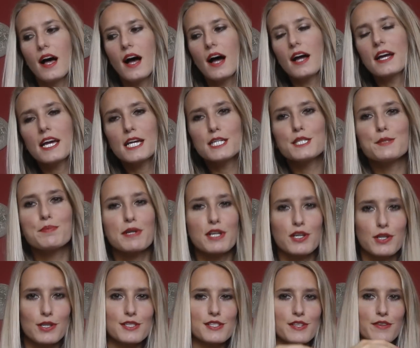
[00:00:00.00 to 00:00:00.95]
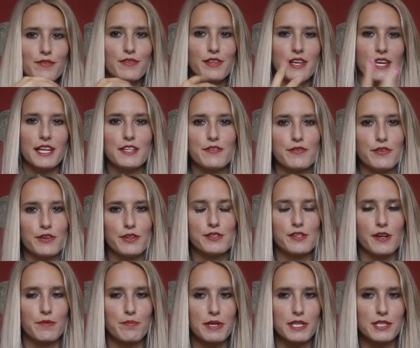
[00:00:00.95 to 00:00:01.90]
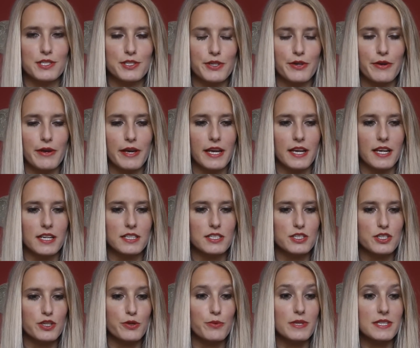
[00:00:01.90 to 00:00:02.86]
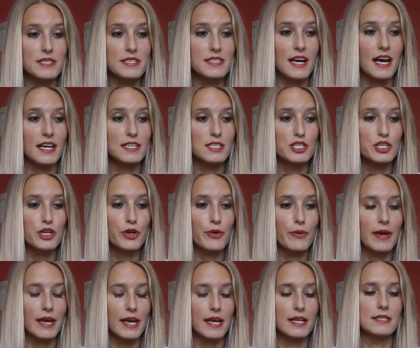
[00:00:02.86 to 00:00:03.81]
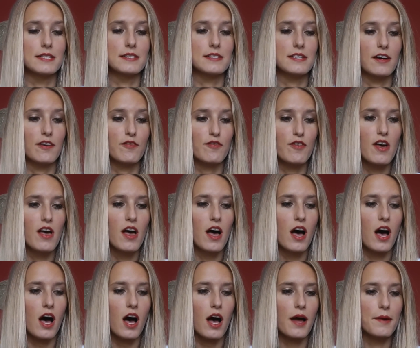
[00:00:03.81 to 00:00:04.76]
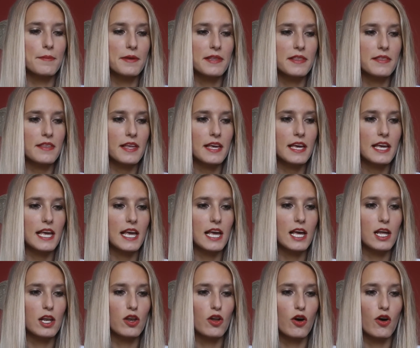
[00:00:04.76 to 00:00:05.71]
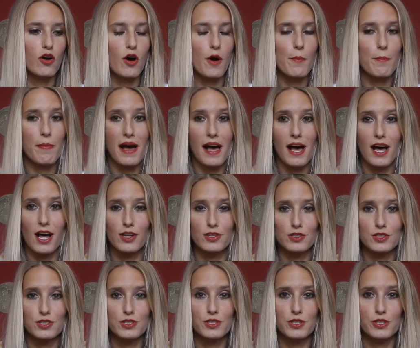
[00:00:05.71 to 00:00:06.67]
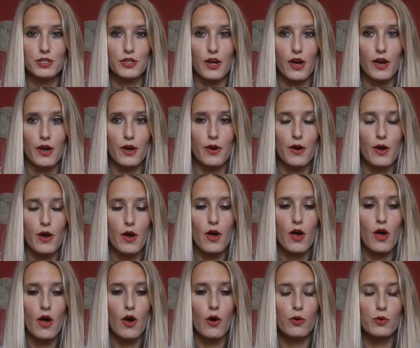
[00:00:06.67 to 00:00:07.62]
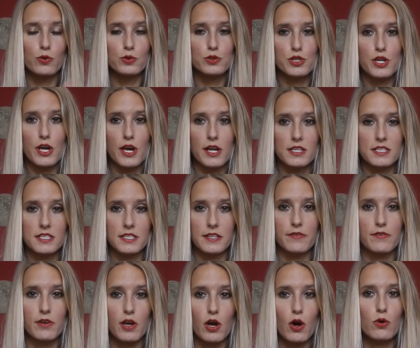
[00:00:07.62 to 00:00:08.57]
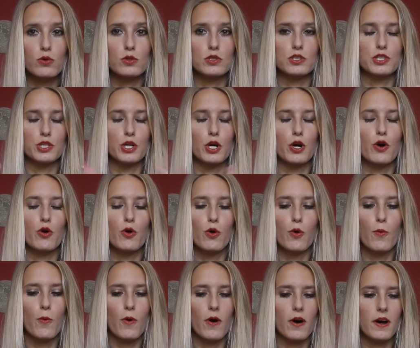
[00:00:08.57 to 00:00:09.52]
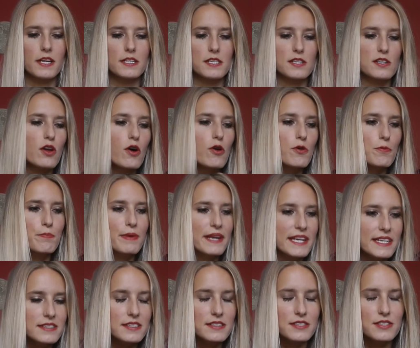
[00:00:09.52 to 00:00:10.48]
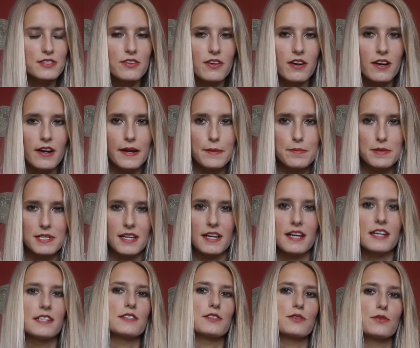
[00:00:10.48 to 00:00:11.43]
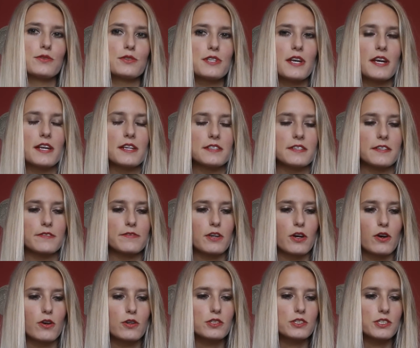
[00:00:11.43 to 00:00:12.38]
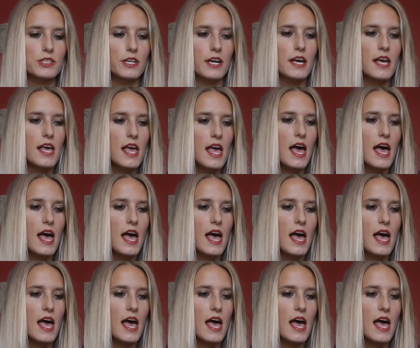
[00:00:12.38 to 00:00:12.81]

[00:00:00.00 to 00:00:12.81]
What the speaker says: I guess because of the interviews I've been doing to do with tattooing and stuff, I've been thinking a lot about, you know, alternative culture, or what has long been described as alternative culture.